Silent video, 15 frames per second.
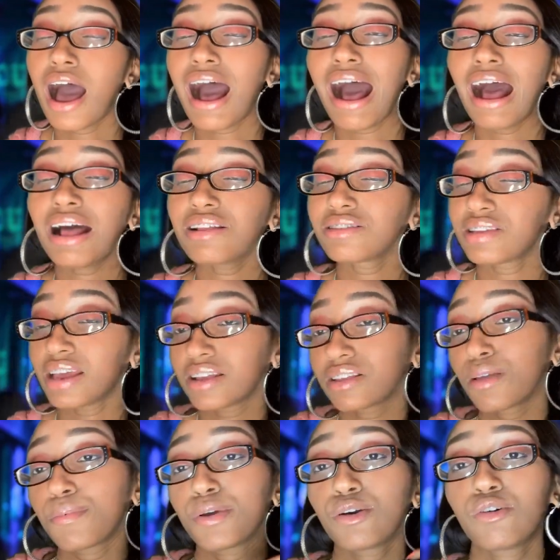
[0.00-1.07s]
I take
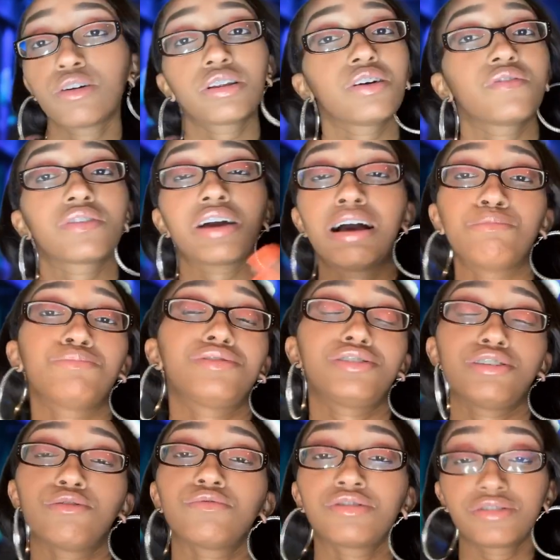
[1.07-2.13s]
the pill whatever. I'm
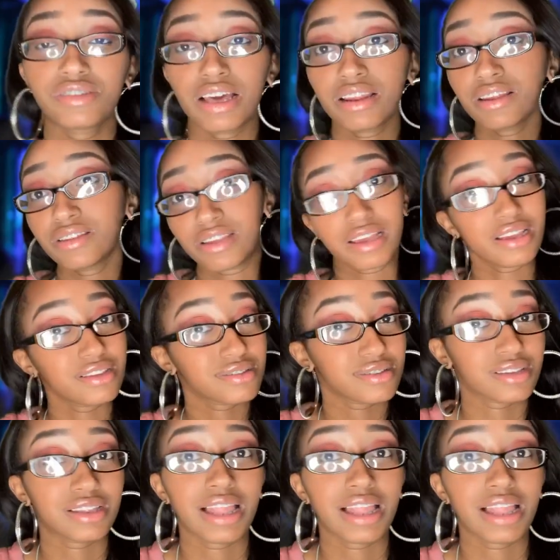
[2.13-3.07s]
still steady dancing.